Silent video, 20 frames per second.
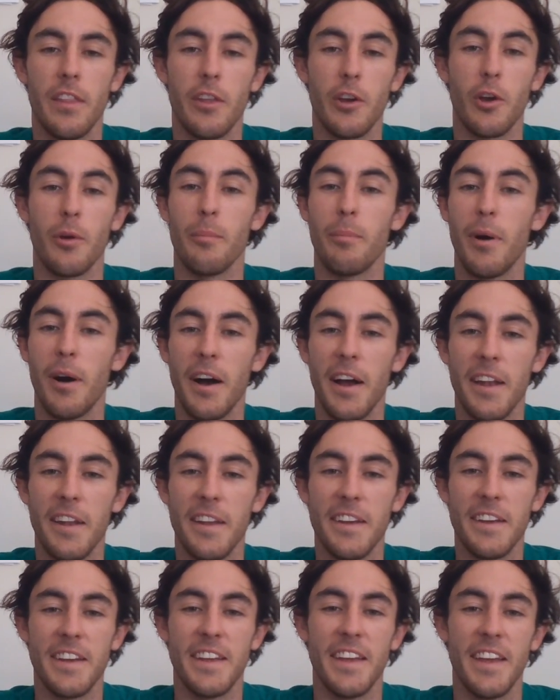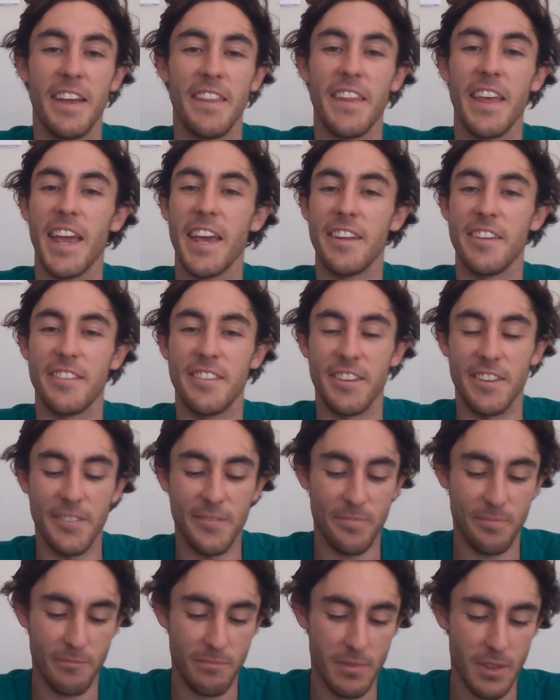compiler and the editor,